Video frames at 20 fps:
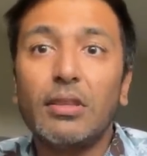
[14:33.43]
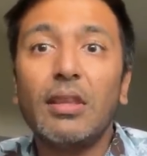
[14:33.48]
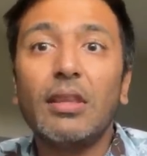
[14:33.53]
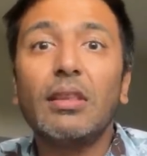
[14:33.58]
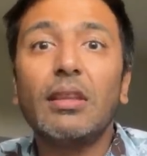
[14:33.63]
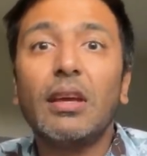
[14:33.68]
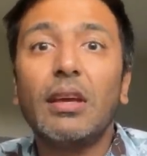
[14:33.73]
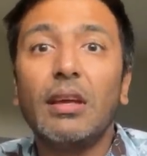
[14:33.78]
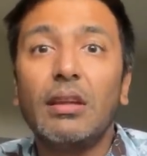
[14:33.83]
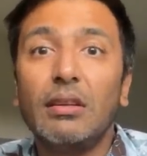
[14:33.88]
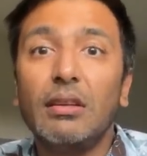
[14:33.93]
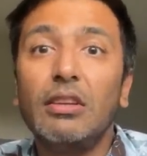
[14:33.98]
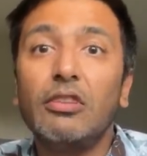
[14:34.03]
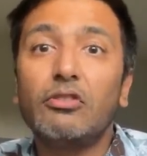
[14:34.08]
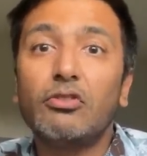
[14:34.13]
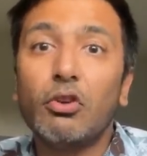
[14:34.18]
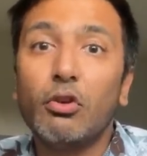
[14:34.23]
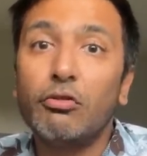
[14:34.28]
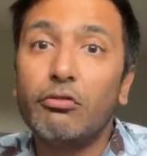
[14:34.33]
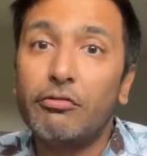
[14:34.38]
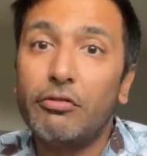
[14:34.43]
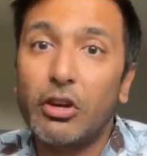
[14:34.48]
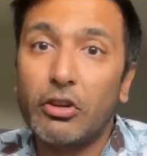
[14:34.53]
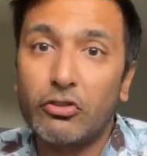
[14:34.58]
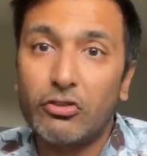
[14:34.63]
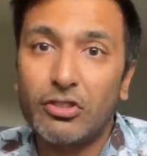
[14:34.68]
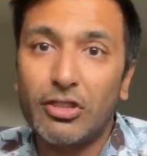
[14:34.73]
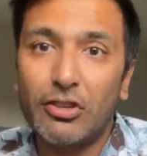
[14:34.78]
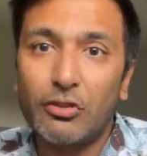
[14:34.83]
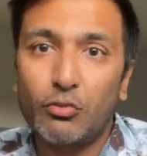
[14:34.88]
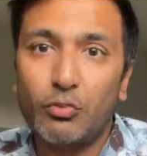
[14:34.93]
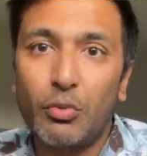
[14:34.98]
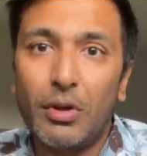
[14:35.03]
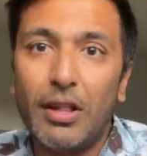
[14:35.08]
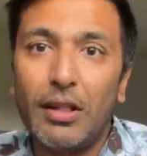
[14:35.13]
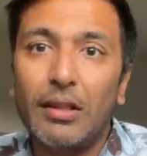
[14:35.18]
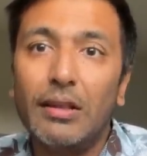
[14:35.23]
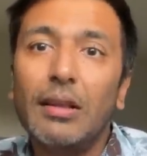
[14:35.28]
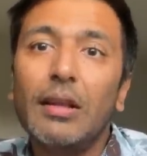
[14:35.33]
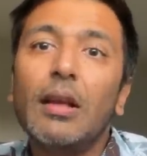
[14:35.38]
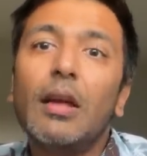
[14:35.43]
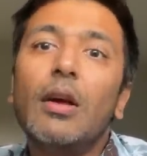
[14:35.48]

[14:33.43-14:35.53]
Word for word: then the kidneys don't function as well,